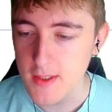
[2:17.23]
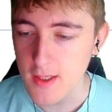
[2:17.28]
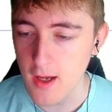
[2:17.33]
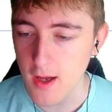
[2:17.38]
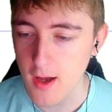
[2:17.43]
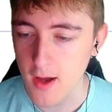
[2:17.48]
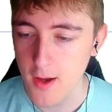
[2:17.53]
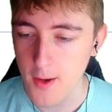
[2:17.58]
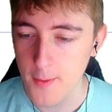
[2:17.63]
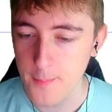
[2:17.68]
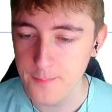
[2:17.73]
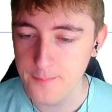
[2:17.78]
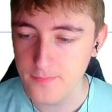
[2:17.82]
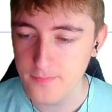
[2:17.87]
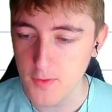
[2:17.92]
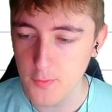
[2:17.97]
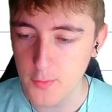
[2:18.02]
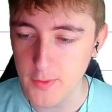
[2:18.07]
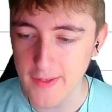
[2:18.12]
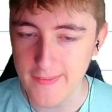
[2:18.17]

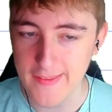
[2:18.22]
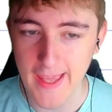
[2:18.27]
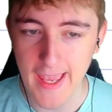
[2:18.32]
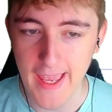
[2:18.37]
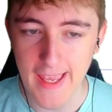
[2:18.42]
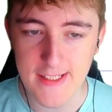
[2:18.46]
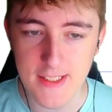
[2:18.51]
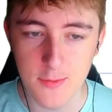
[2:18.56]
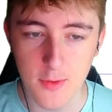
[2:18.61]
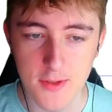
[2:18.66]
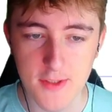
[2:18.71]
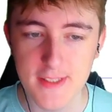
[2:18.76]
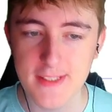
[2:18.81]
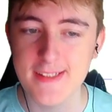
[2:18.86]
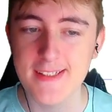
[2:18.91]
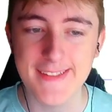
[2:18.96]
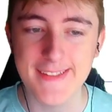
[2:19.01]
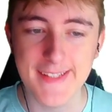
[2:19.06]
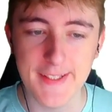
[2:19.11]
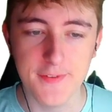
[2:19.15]
If we get the 81, so this
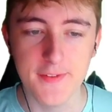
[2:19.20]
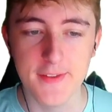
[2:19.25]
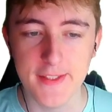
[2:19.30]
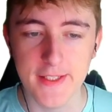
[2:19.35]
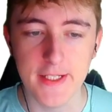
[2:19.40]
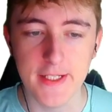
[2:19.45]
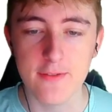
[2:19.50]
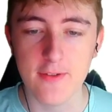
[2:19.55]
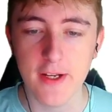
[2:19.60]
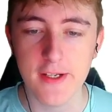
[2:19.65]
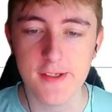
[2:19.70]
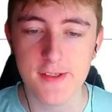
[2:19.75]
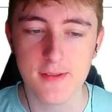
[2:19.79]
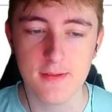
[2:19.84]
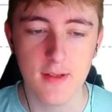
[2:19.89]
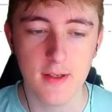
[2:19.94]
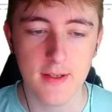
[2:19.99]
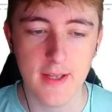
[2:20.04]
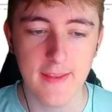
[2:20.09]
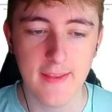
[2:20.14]
is a different dealing range.
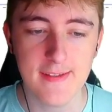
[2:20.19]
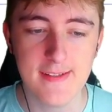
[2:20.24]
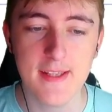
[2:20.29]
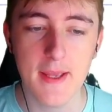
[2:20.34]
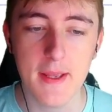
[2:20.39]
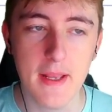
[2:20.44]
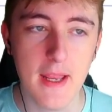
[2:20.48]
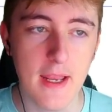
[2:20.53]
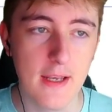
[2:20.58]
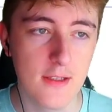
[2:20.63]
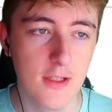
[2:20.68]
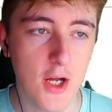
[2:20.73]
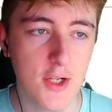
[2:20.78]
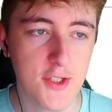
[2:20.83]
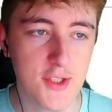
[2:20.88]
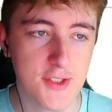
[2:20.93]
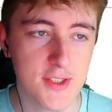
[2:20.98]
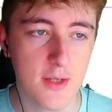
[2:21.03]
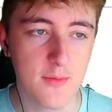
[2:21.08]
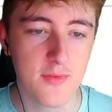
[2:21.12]
Okay, this is a
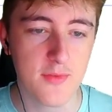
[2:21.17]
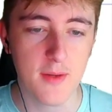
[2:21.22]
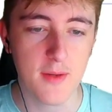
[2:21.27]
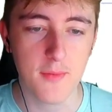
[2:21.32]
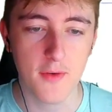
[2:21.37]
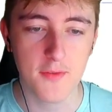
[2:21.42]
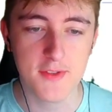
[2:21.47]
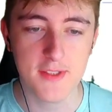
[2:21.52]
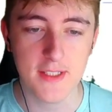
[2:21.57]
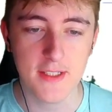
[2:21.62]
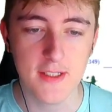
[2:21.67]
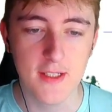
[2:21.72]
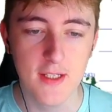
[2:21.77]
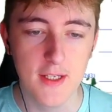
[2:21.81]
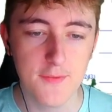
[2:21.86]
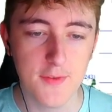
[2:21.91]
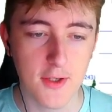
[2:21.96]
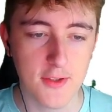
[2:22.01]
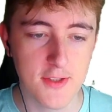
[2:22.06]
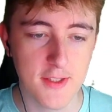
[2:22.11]
larger time frame. Obviously,
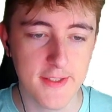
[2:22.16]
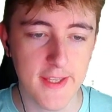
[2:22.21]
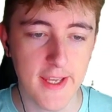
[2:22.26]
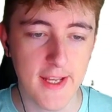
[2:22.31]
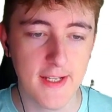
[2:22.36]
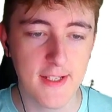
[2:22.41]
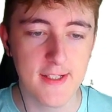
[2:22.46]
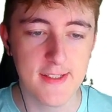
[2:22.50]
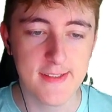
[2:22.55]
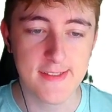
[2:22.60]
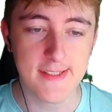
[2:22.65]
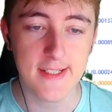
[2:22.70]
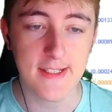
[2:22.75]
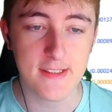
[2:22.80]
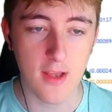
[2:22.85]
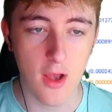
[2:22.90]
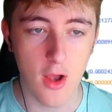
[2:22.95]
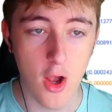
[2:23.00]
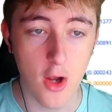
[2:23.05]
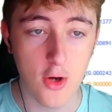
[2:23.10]
if I go to the daily, you can see
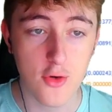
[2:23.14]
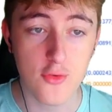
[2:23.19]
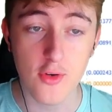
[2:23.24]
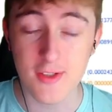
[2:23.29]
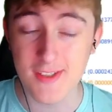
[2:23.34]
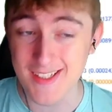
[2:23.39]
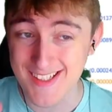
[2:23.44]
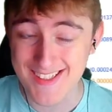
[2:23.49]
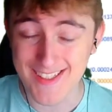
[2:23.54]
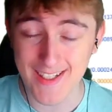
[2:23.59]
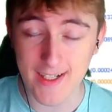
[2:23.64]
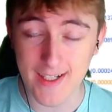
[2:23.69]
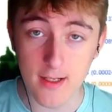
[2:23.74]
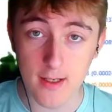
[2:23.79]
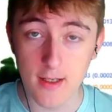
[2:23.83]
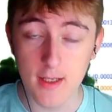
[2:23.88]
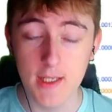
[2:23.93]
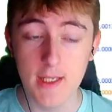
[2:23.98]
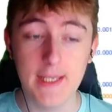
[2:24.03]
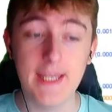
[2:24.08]
it across the entire
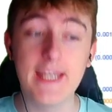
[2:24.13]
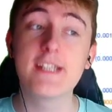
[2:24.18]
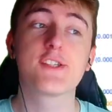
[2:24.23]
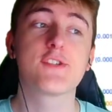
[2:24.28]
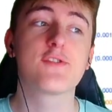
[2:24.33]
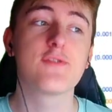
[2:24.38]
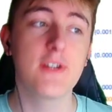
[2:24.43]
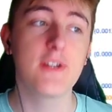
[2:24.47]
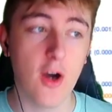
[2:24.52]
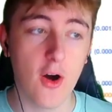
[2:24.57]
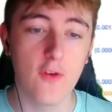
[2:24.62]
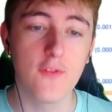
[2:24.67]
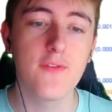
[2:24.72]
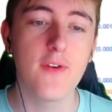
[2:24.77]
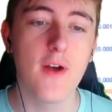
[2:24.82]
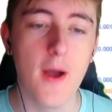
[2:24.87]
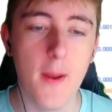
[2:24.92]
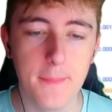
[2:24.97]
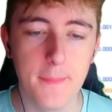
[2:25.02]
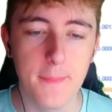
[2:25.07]
history of
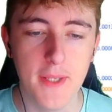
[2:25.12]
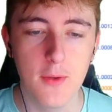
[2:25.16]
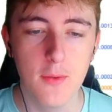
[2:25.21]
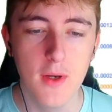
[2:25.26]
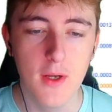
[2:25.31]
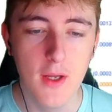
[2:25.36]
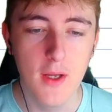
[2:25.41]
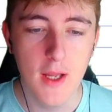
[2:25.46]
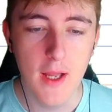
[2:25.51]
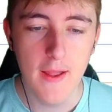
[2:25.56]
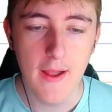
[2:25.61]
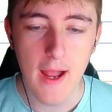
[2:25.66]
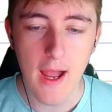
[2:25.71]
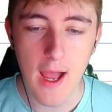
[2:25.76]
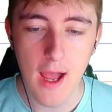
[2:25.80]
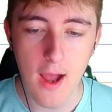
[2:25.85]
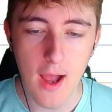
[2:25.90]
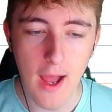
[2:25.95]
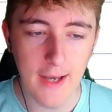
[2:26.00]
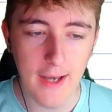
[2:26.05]
MEW.
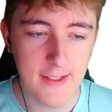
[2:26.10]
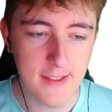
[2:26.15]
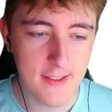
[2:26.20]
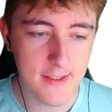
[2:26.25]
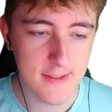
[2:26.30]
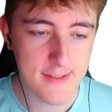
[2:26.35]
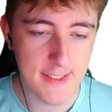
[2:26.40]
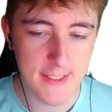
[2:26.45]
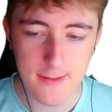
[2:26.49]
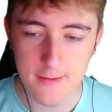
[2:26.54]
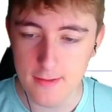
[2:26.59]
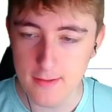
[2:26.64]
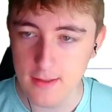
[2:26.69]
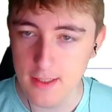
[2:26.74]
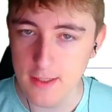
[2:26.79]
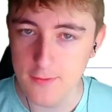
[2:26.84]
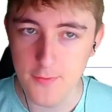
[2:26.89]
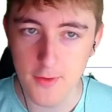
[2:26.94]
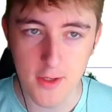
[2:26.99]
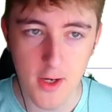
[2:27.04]
And you can see,
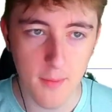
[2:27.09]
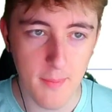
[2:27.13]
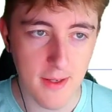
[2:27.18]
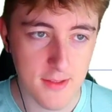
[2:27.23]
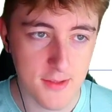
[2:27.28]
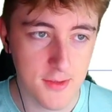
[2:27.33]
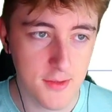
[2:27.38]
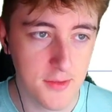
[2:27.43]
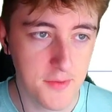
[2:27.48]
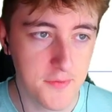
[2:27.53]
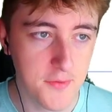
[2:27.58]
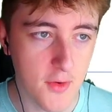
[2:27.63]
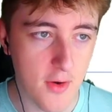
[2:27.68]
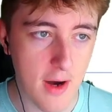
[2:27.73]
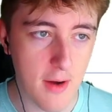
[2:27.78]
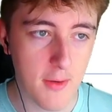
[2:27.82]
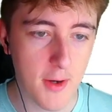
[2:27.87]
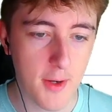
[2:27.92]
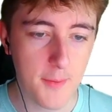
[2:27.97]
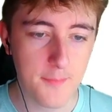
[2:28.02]
if I go back to the
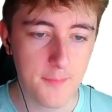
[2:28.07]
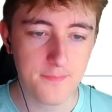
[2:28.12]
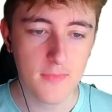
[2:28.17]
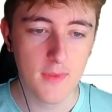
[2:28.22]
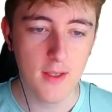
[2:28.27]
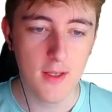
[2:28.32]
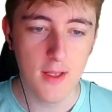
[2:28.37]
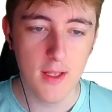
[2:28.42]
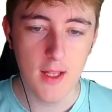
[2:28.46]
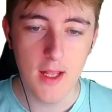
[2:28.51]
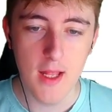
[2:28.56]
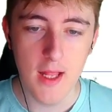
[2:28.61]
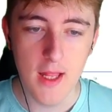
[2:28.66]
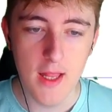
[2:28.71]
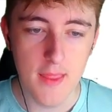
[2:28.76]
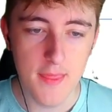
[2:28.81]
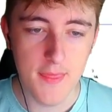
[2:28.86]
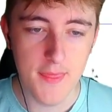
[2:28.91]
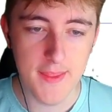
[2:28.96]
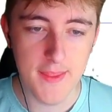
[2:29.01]
4-hour,
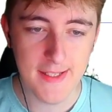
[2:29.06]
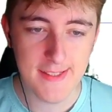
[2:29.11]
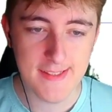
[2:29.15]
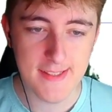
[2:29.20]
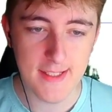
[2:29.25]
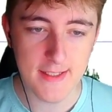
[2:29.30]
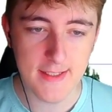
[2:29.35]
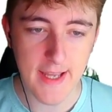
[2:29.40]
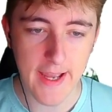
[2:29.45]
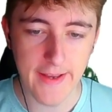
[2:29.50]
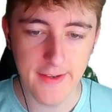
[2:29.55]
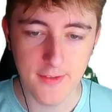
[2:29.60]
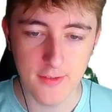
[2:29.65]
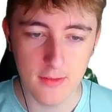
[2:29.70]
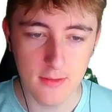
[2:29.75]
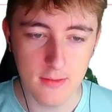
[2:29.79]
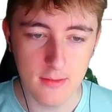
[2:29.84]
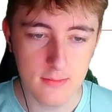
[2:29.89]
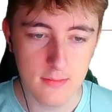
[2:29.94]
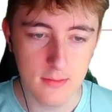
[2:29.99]
this candle